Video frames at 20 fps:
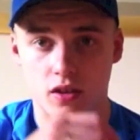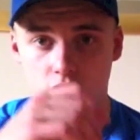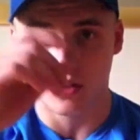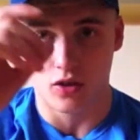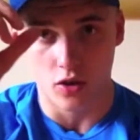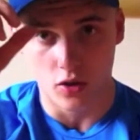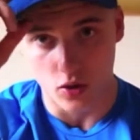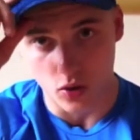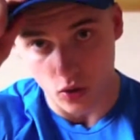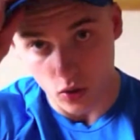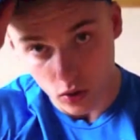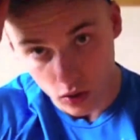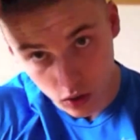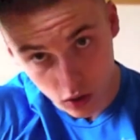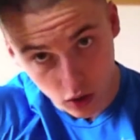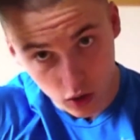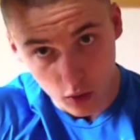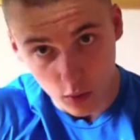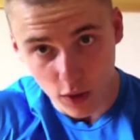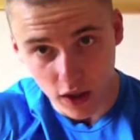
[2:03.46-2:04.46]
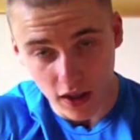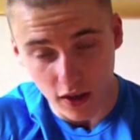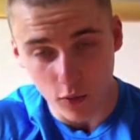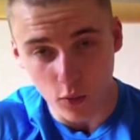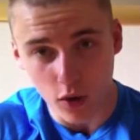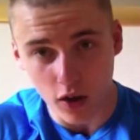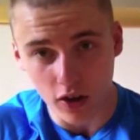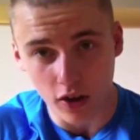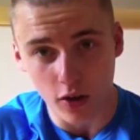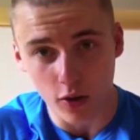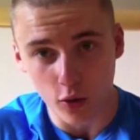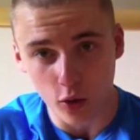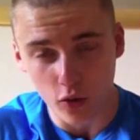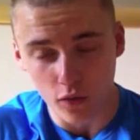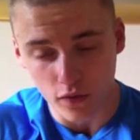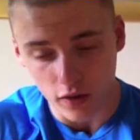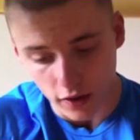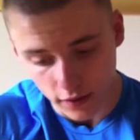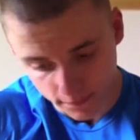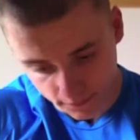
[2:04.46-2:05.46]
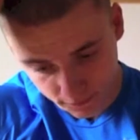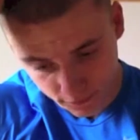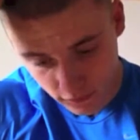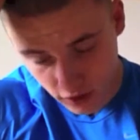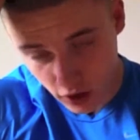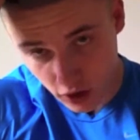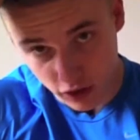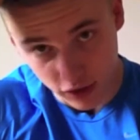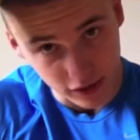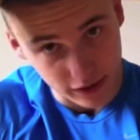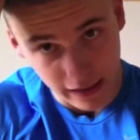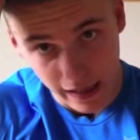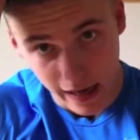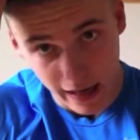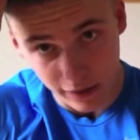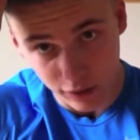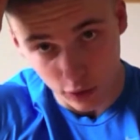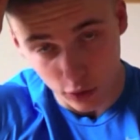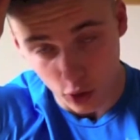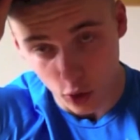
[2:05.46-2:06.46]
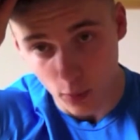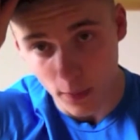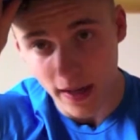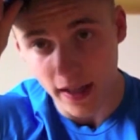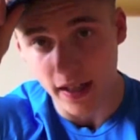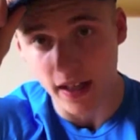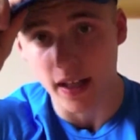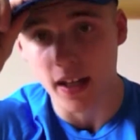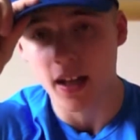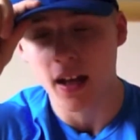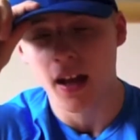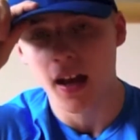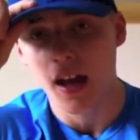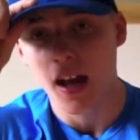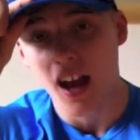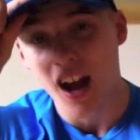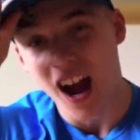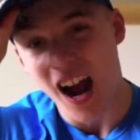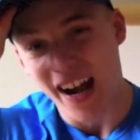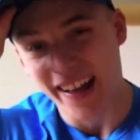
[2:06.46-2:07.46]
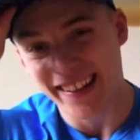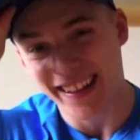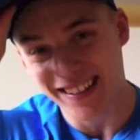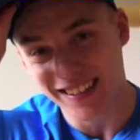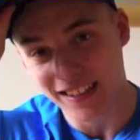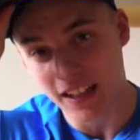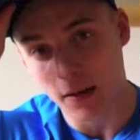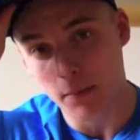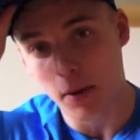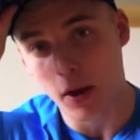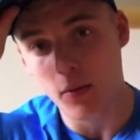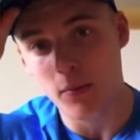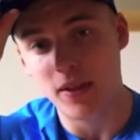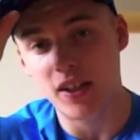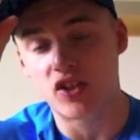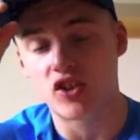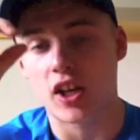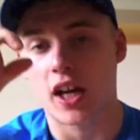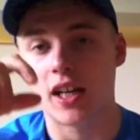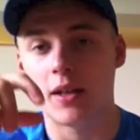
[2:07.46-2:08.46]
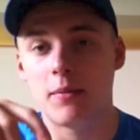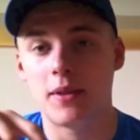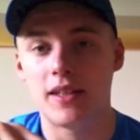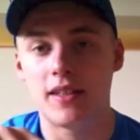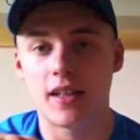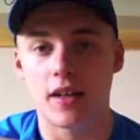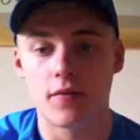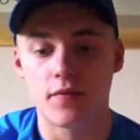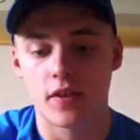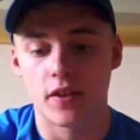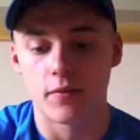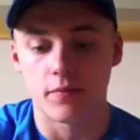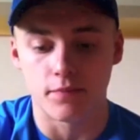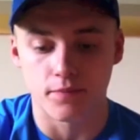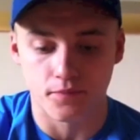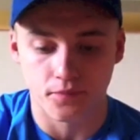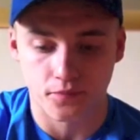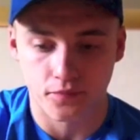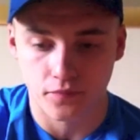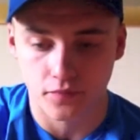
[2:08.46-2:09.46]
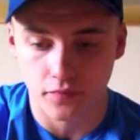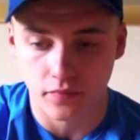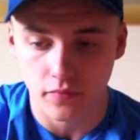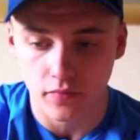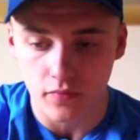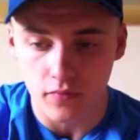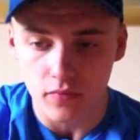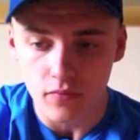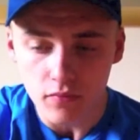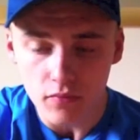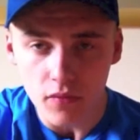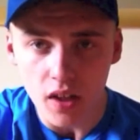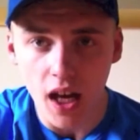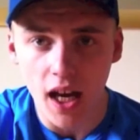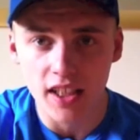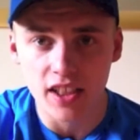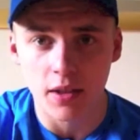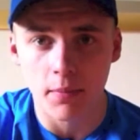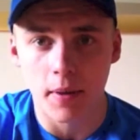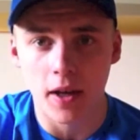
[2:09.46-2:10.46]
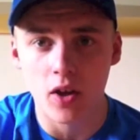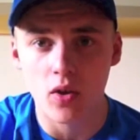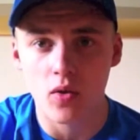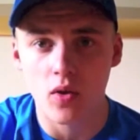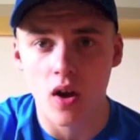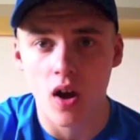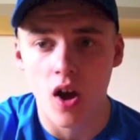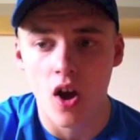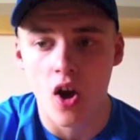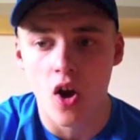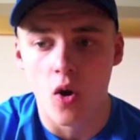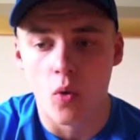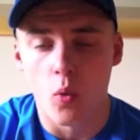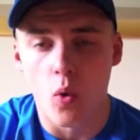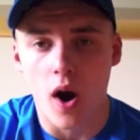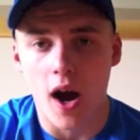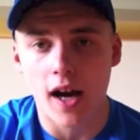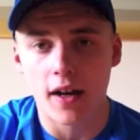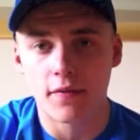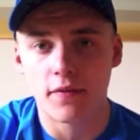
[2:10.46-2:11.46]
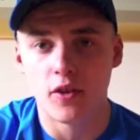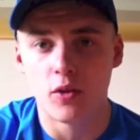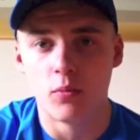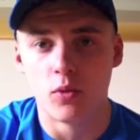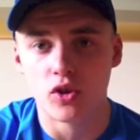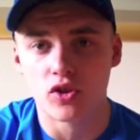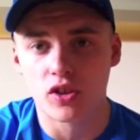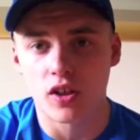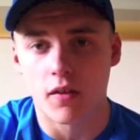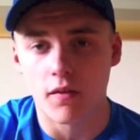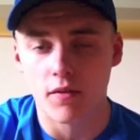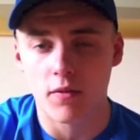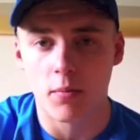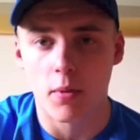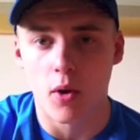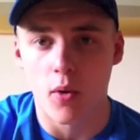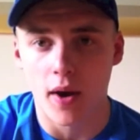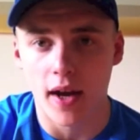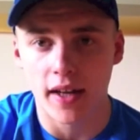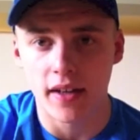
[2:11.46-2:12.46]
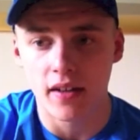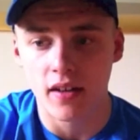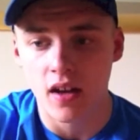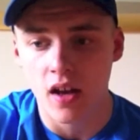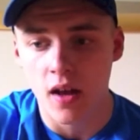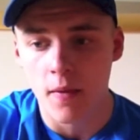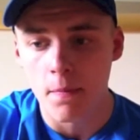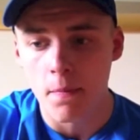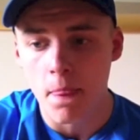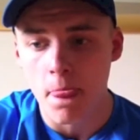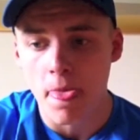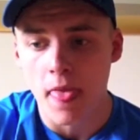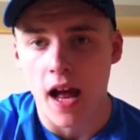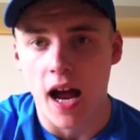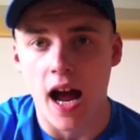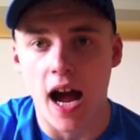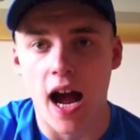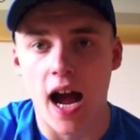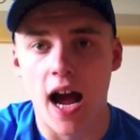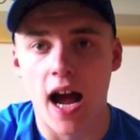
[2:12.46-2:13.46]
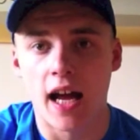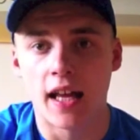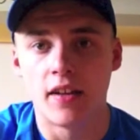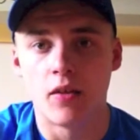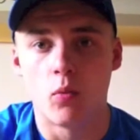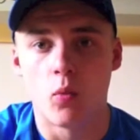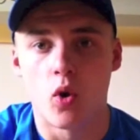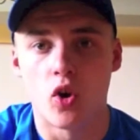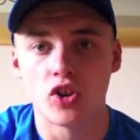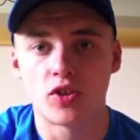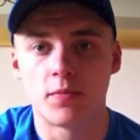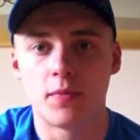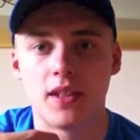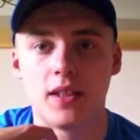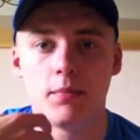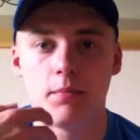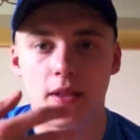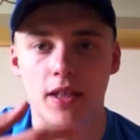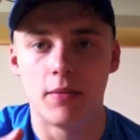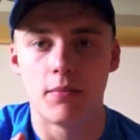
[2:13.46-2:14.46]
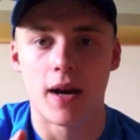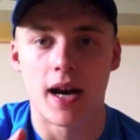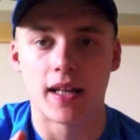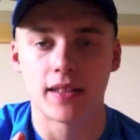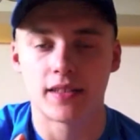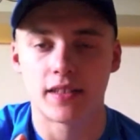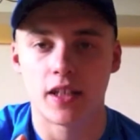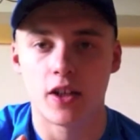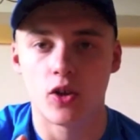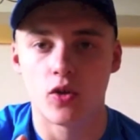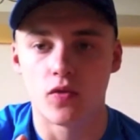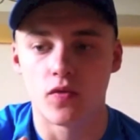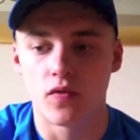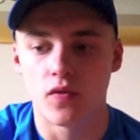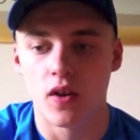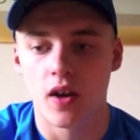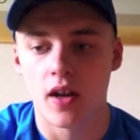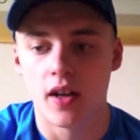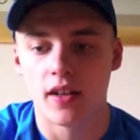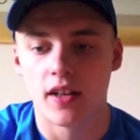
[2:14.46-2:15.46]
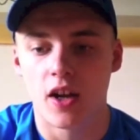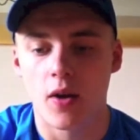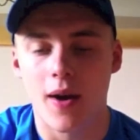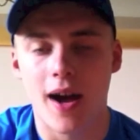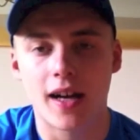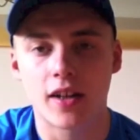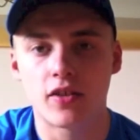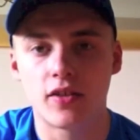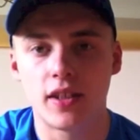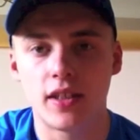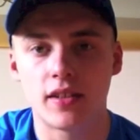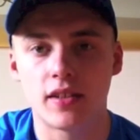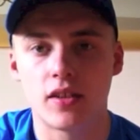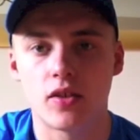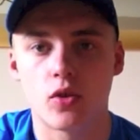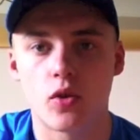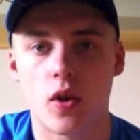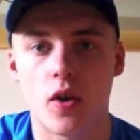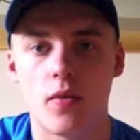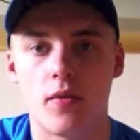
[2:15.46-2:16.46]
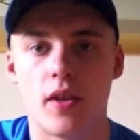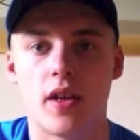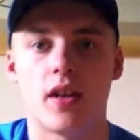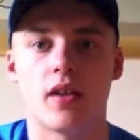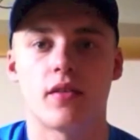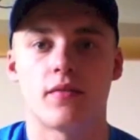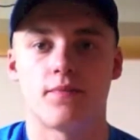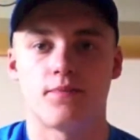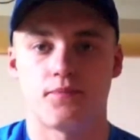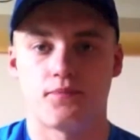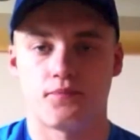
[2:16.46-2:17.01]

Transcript: you know who wear a one all over, because I don't know many. And this is about me trying to be different. It's about what I feel most comfortable in and what's me being myself. Now, I could easily go out there,